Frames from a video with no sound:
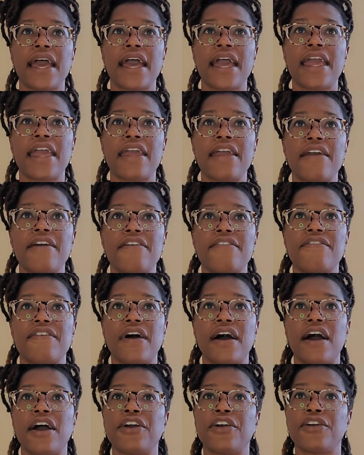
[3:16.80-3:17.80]
if
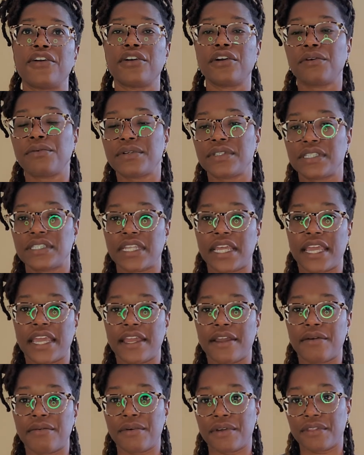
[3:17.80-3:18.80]
a girl was
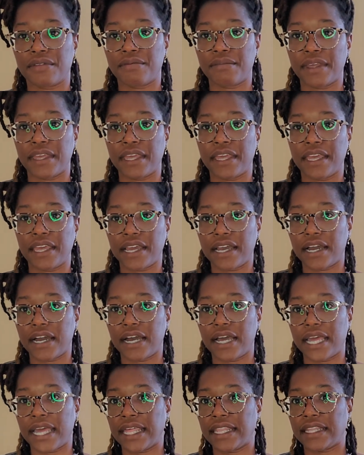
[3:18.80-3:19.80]
staying with me
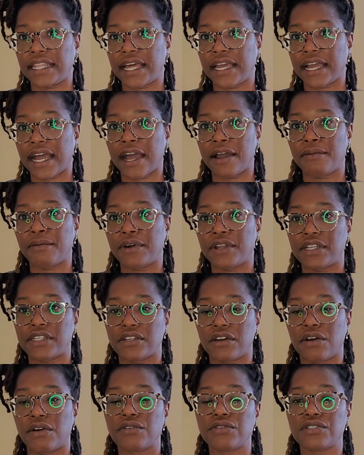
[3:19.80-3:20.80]
and like I wanted to
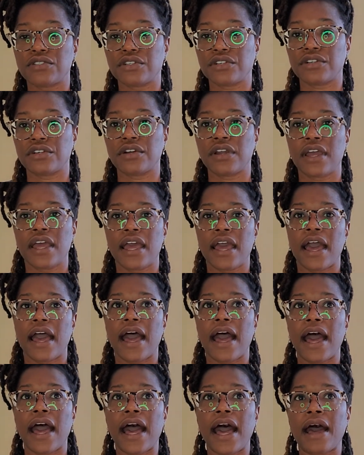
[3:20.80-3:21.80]
host her,
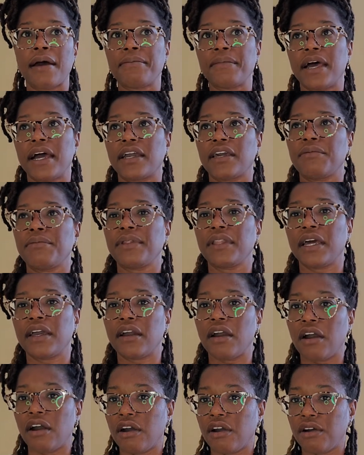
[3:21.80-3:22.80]
I'm not gonna be like,
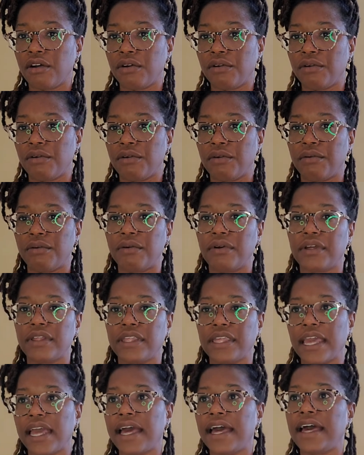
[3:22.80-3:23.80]
oh
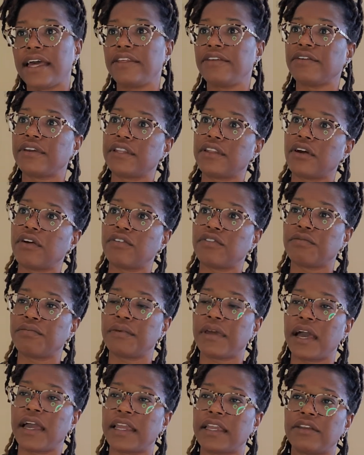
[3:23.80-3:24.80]
yeah, you can host,
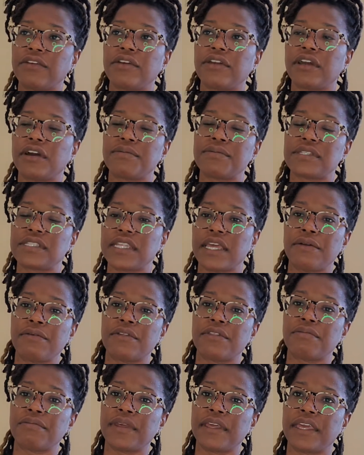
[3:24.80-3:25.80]
like you can come and stay
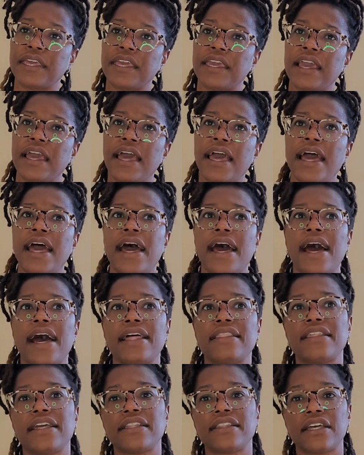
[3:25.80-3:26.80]
with me, I
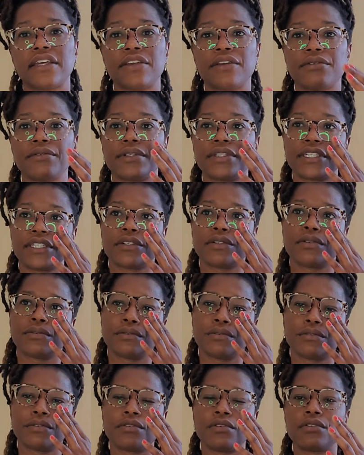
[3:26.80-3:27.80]
think that you're really
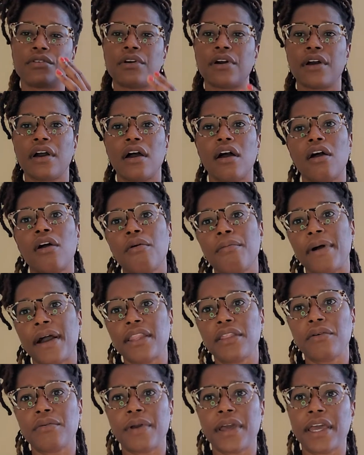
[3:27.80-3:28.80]
cool, oh by
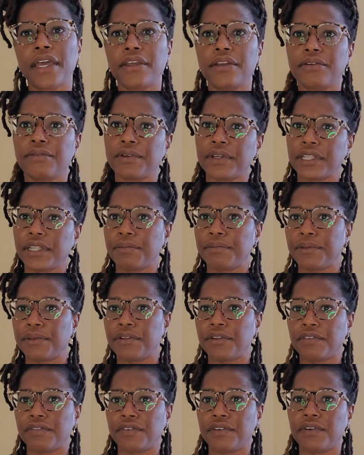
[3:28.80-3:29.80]
the way, you're really
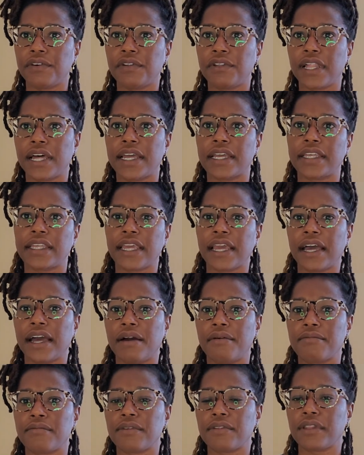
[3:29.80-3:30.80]
beautiful, like yeah,
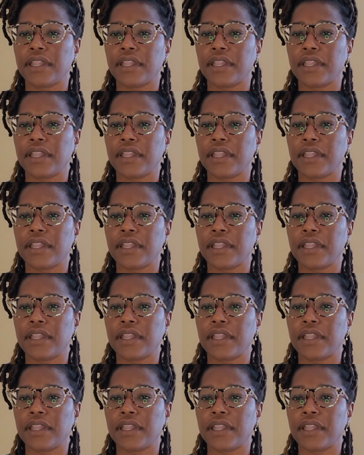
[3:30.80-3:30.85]
I'm